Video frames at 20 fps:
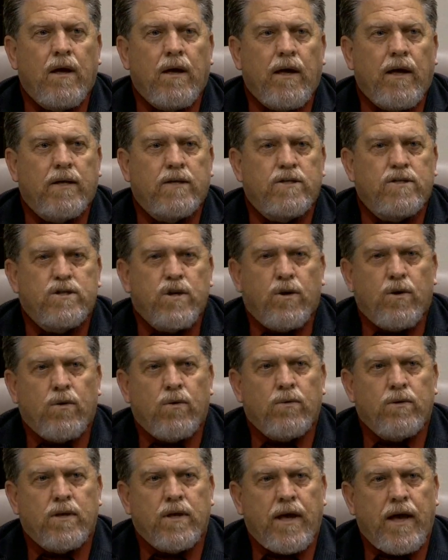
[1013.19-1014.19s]
And
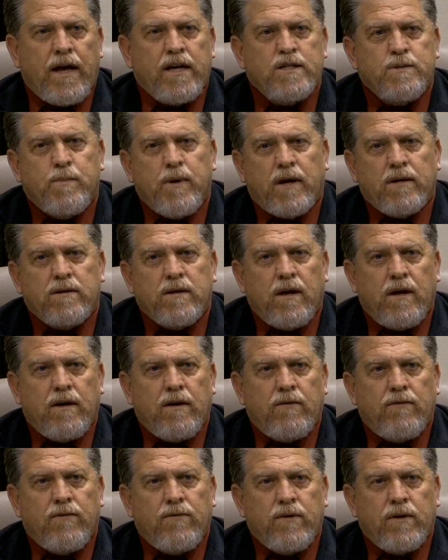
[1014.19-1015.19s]
so the aspect
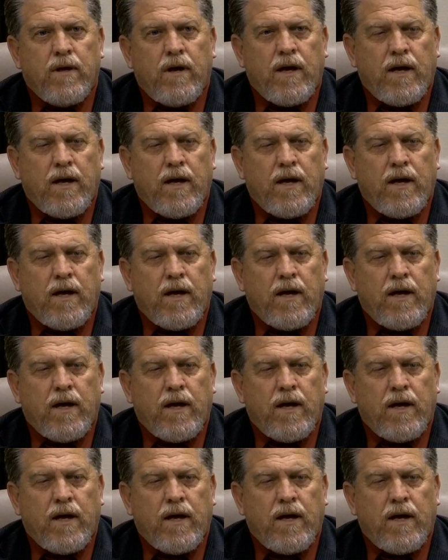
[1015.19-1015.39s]
of